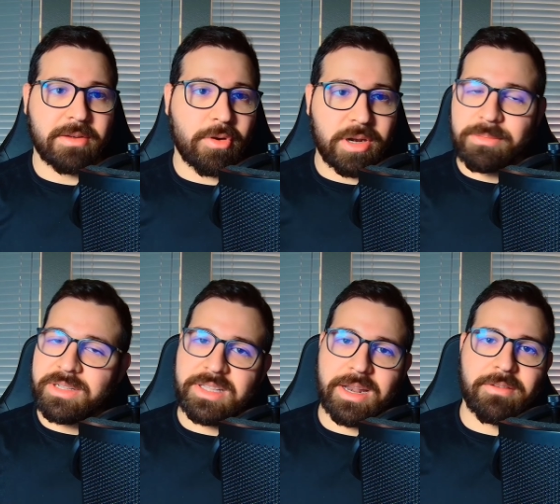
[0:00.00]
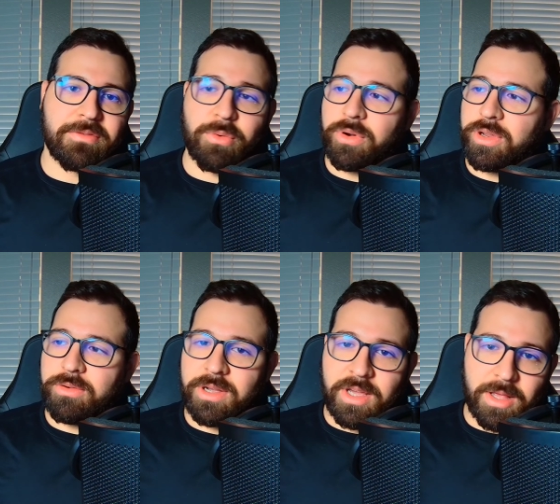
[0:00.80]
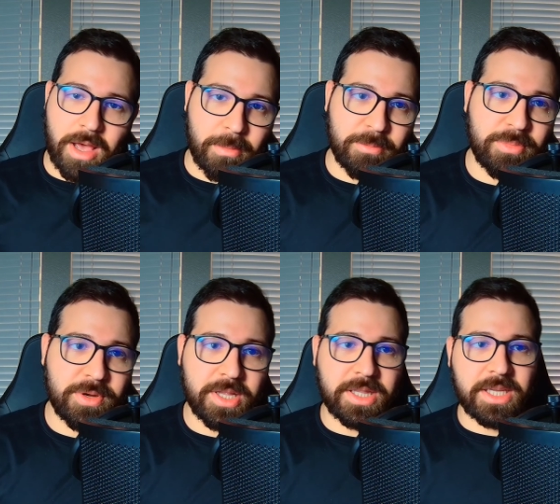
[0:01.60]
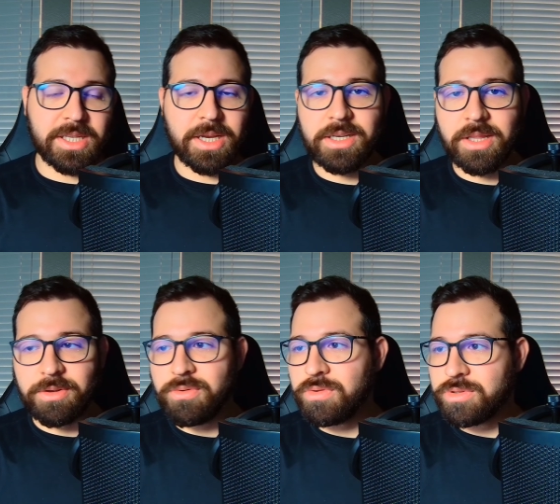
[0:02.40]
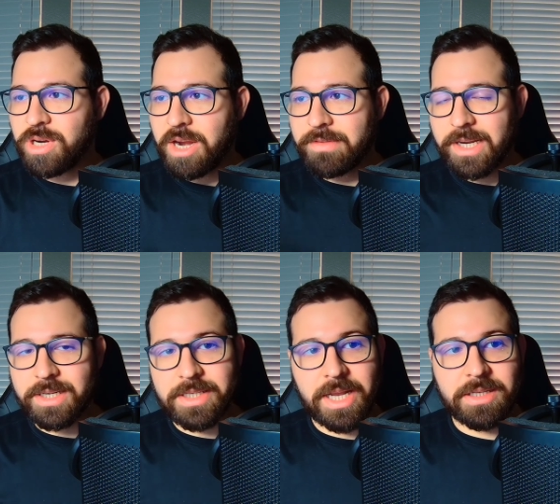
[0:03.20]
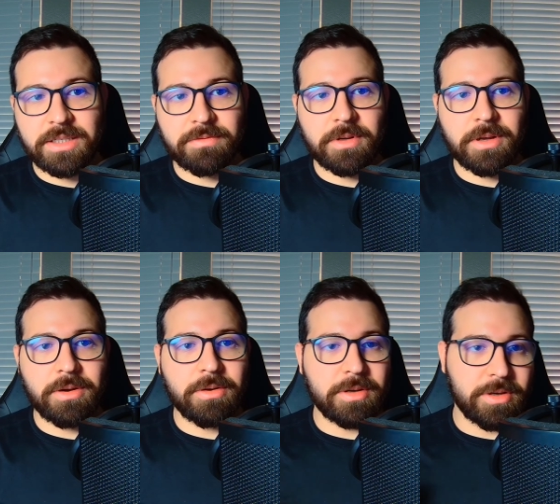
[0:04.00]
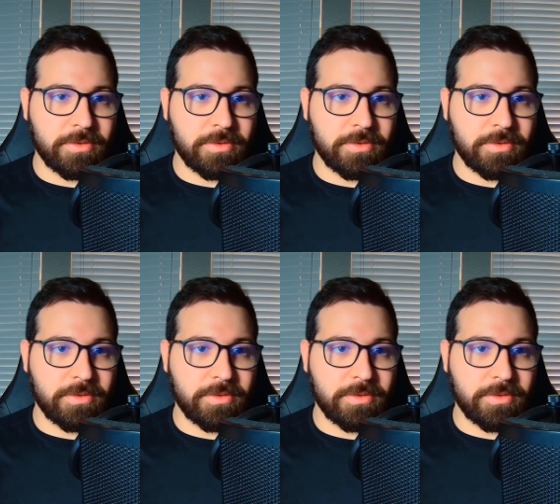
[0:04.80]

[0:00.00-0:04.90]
I've already built it out for you. I'm gonna put the link to the Google Drive that contains the flow.